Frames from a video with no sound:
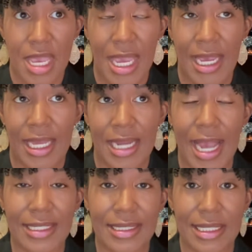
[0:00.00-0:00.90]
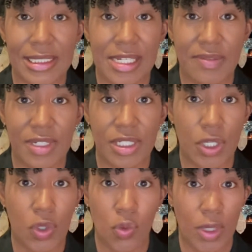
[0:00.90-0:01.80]
And I didn't even
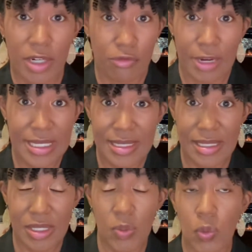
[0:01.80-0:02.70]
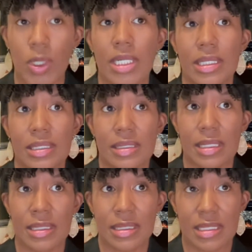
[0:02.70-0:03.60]
know what racism was
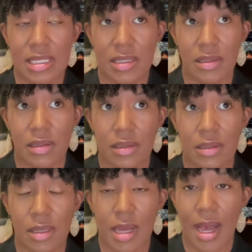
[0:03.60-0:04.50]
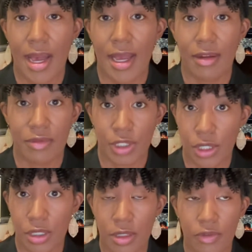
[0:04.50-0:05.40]
until I
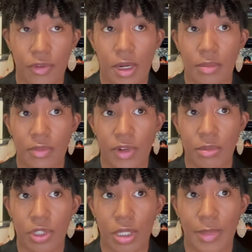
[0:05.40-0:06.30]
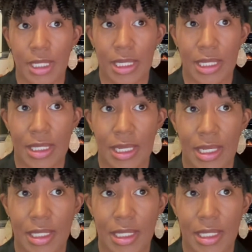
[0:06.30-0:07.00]
returned from Germany and